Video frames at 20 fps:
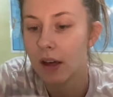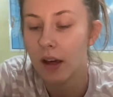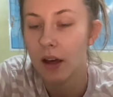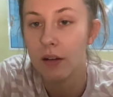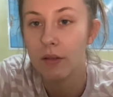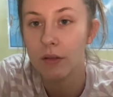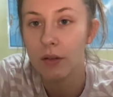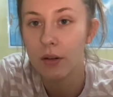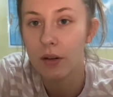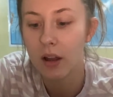A
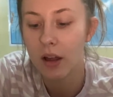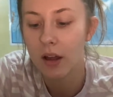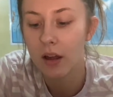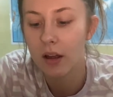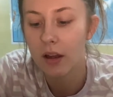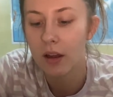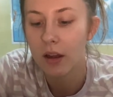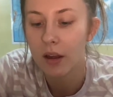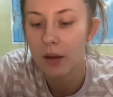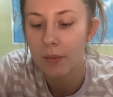
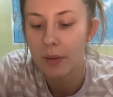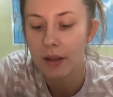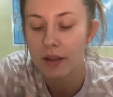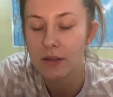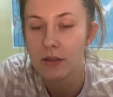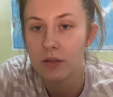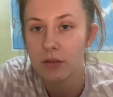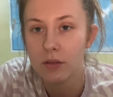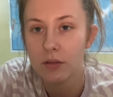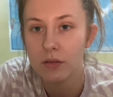ruler,
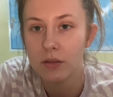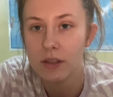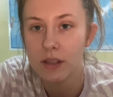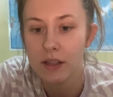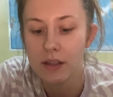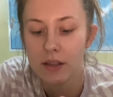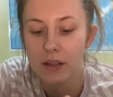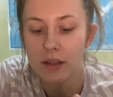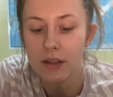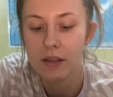pencil,
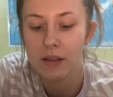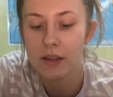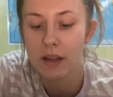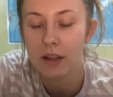scissors,